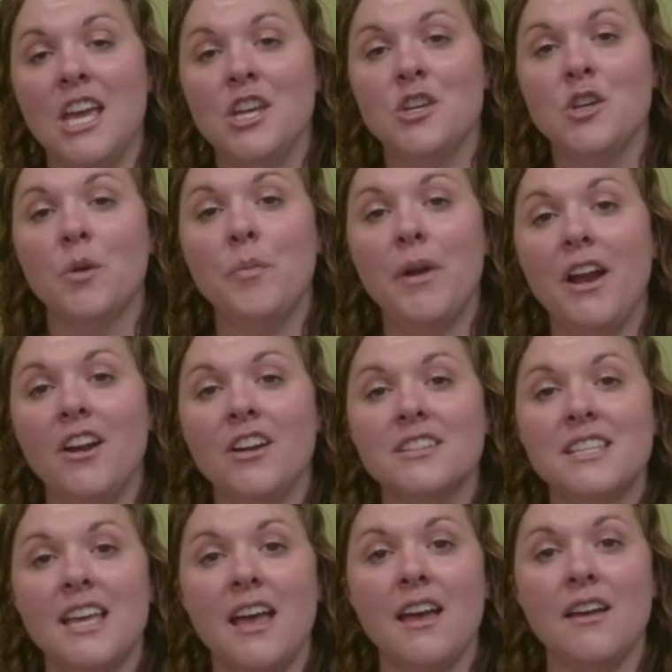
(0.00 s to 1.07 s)
Your parents
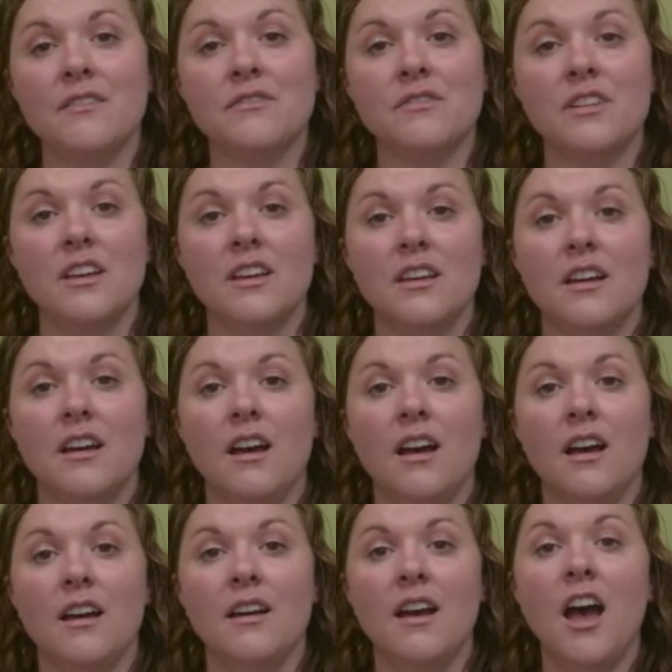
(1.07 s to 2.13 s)
have
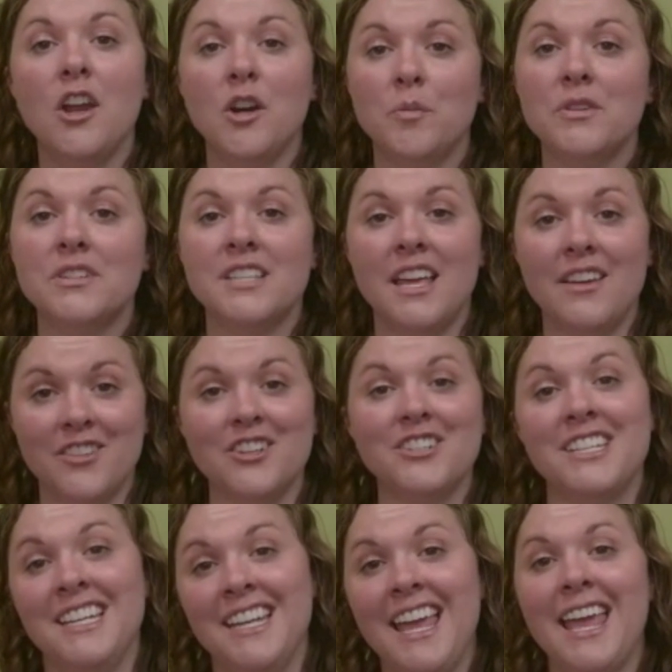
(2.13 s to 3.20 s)
100% of their
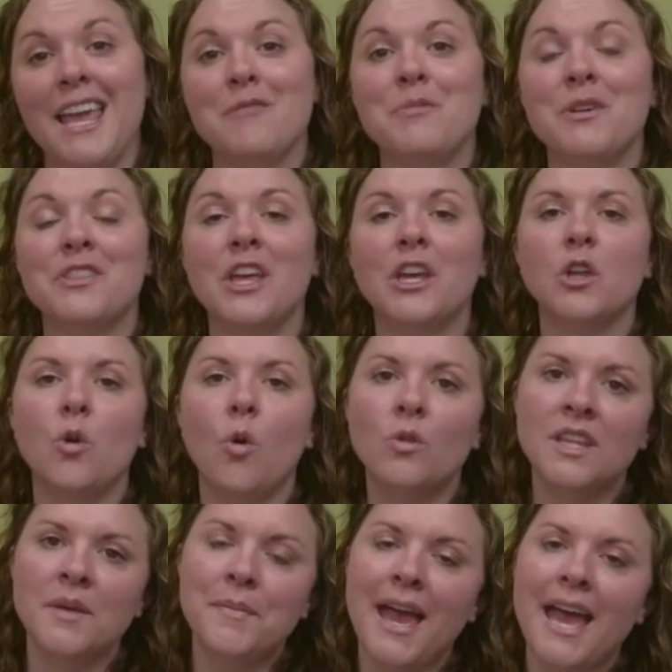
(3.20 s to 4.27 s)
DNA, but they can
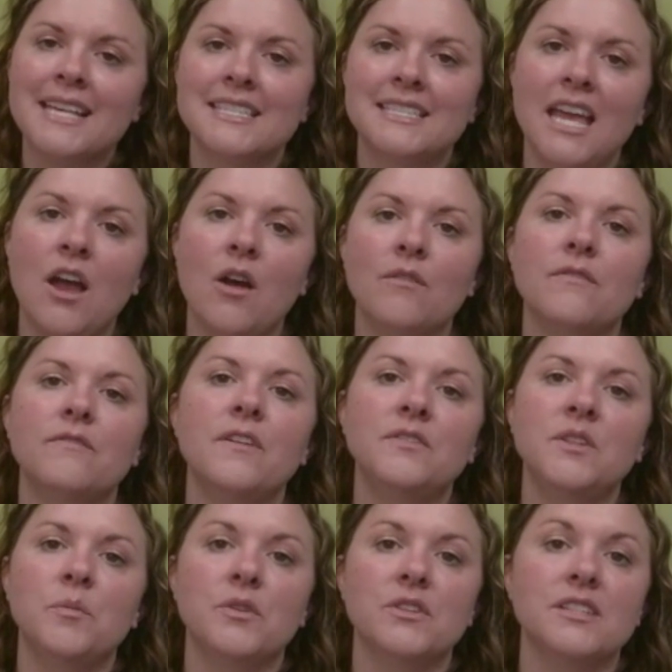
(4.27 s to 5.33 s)
only pass down
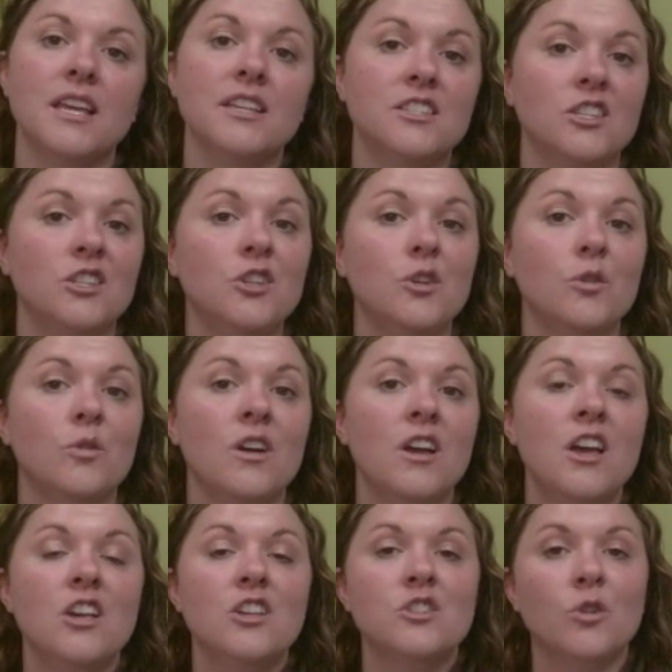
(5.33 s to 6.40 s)
50% to you.
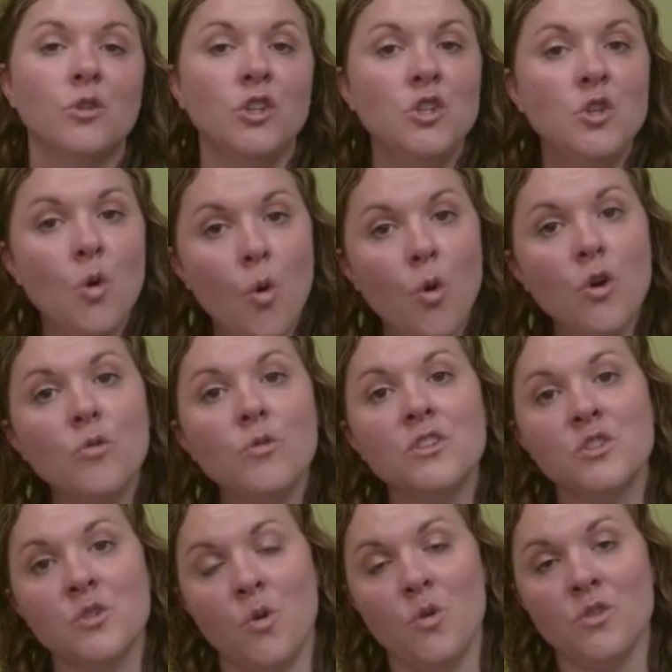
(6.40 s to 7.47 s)
So your
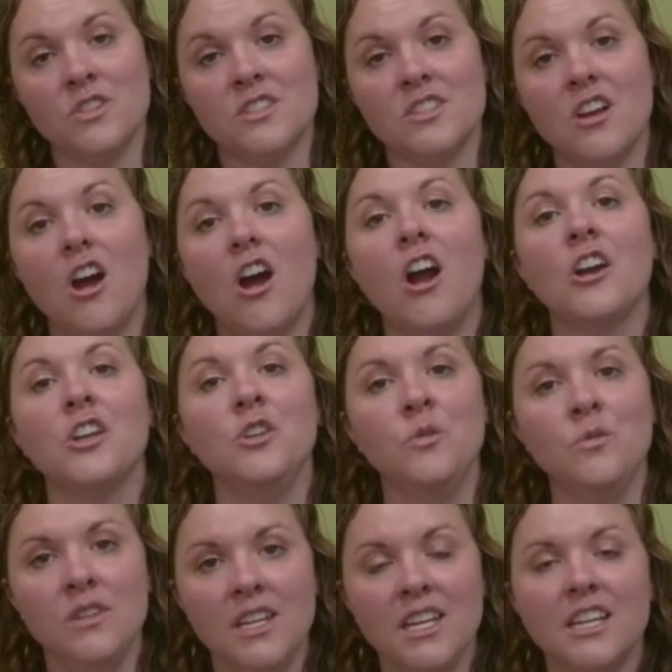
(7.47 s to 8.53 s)
results are
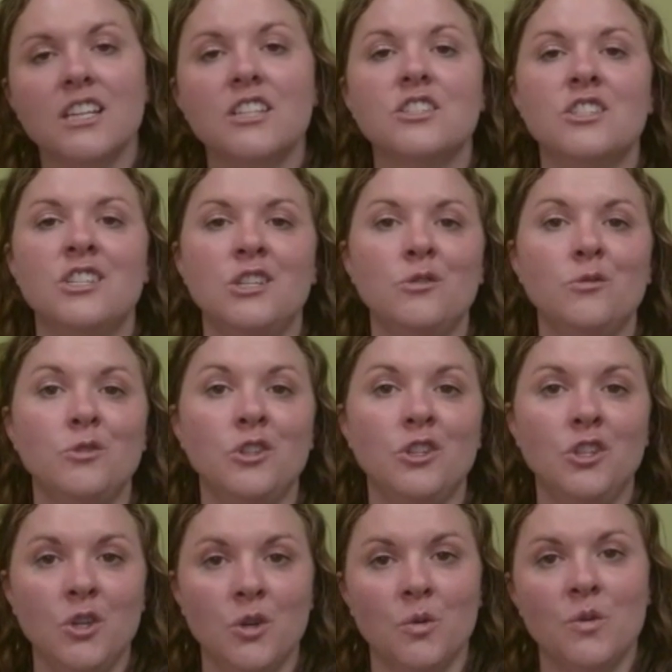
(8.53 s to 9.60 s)
unique to
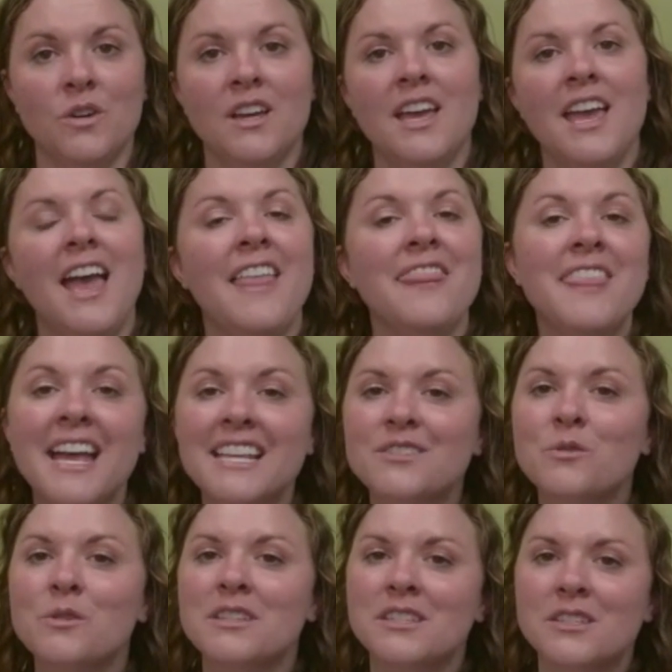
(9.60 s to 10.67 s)
you. And that's
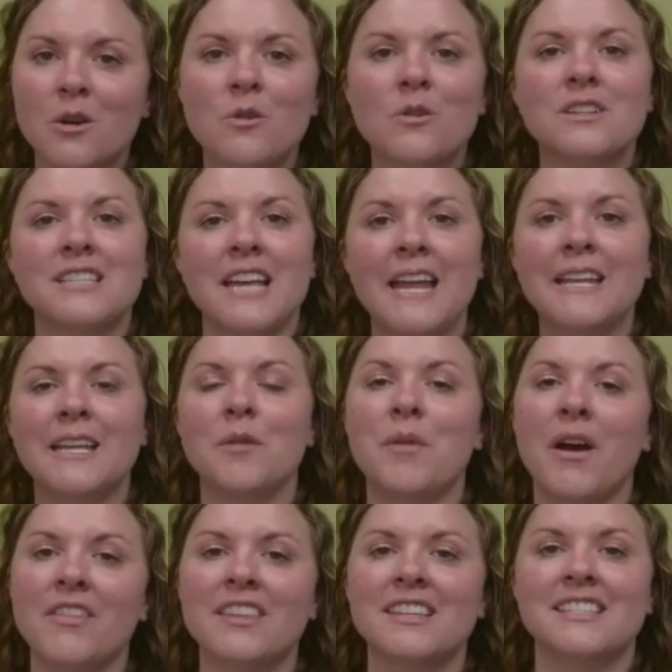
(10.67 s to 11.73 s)
what's so exciting
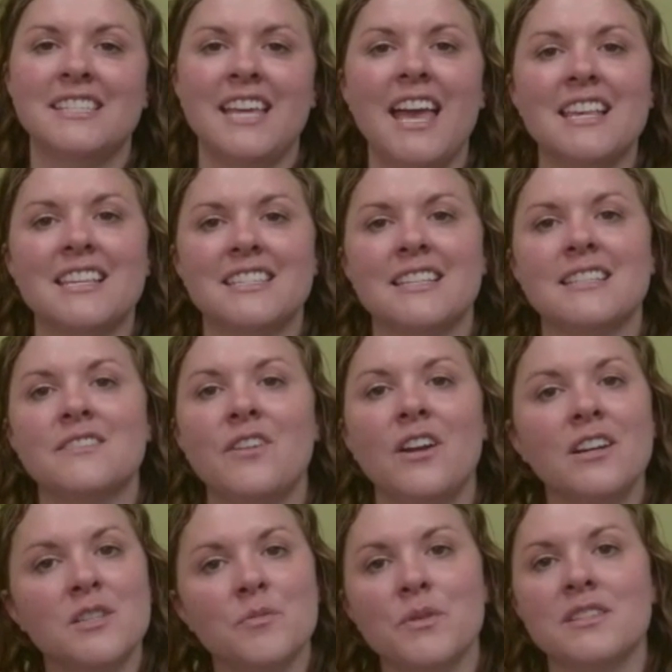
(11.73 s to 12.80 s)
about this test. It's
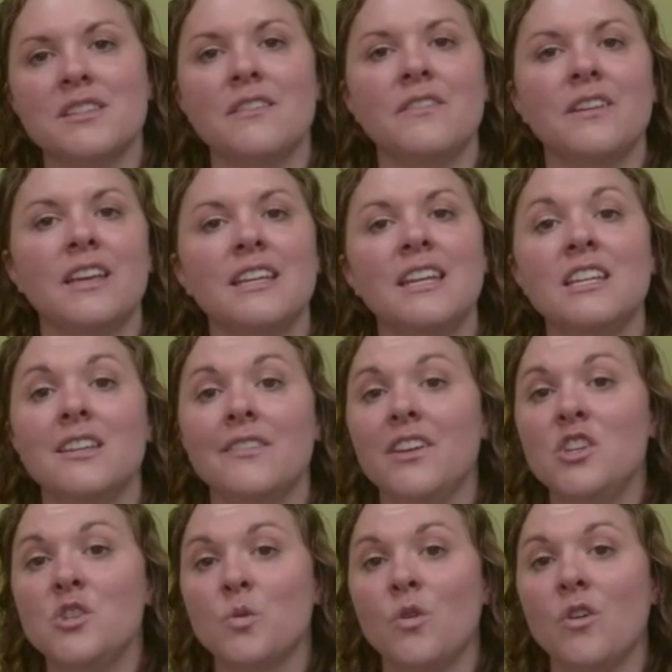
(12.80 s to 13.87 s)
very specific and
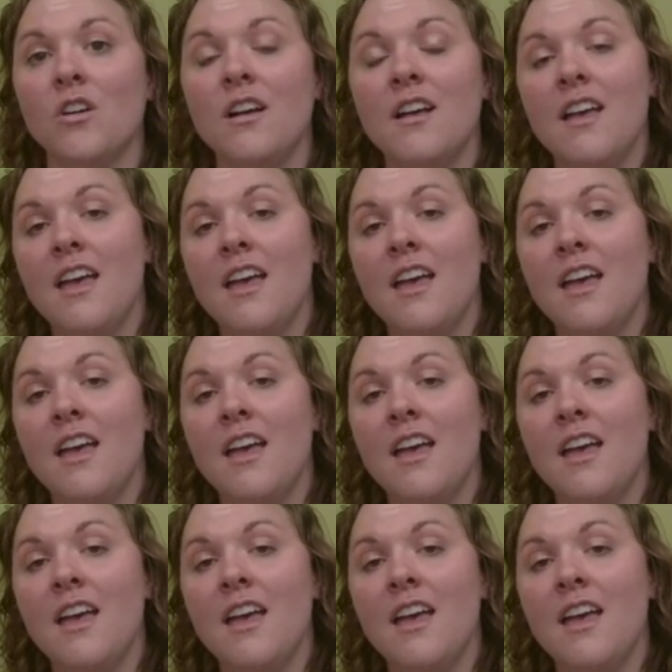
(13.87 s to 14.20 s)
individual.